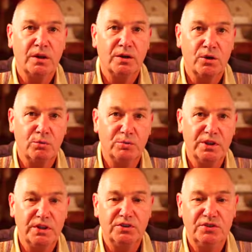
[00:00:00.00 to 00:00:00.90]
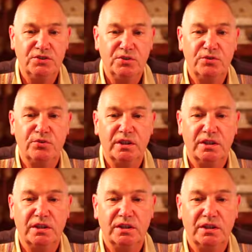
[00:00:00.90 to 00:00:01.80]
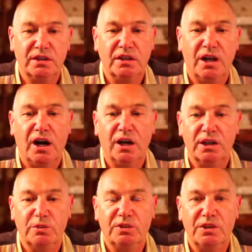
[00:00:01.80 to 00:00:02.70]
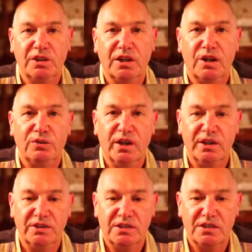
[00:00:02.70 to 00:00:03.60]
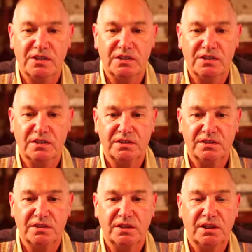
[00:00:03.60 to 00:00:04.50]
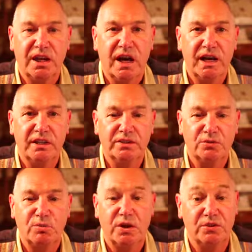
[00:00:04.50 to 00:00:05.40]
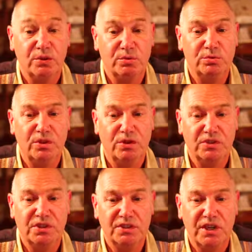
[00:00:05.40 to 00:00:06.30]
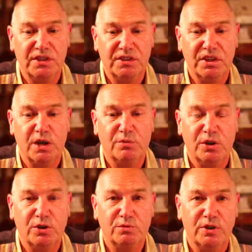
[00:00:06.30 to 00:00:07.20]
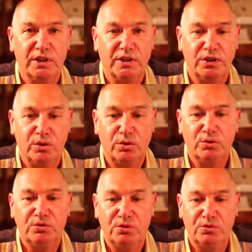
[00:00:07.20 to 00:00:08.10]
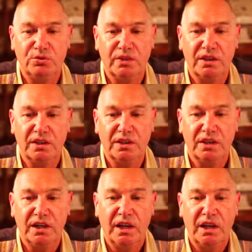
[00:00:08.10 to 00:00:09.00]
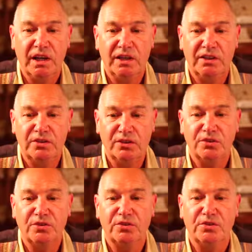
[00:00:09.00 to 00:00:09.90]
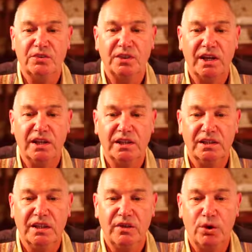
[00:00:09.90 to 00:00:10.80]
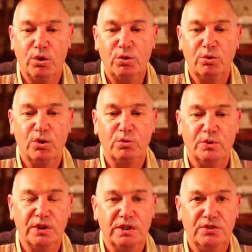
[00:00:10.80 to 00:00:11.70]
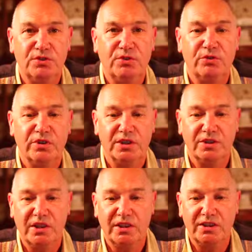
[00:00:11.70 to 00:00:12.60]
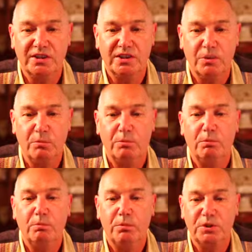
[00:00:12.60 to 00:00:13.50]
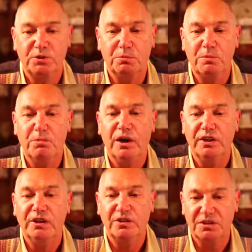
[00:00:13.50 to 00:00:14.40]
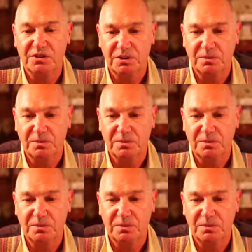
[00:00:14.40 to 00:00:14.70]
Cymric and Tudric are Liberty & Co ranges, and whilst all Knox designs can be Cymric or Tudric, it is not true to say that all Cymric and Tudric designs must be by Knox.